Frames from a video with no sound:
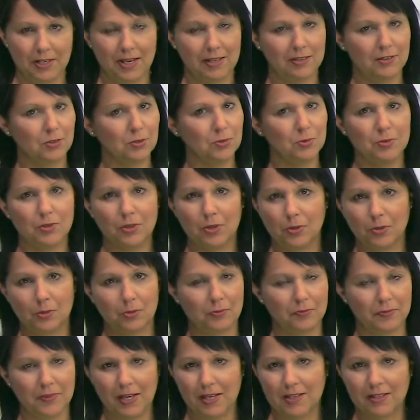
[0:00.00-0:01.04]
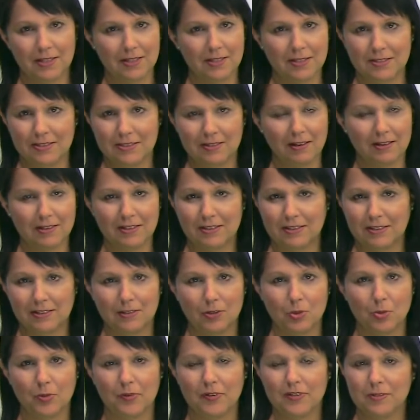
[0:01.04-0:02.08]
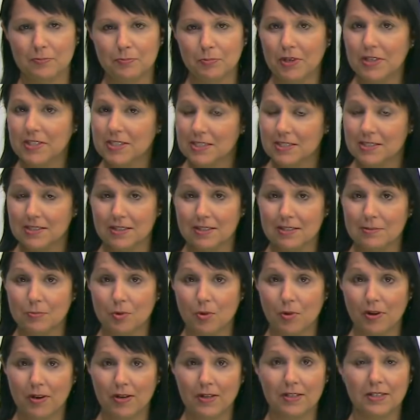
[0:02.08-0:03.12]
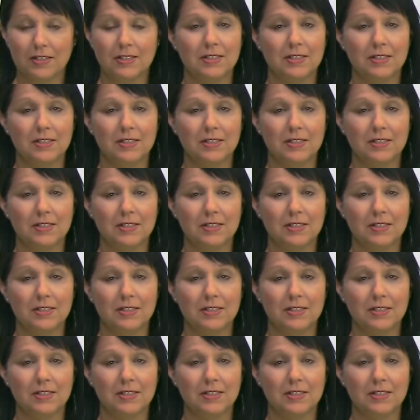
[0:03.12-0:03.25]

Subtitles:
And you know that he's not going to lower his prices anymore.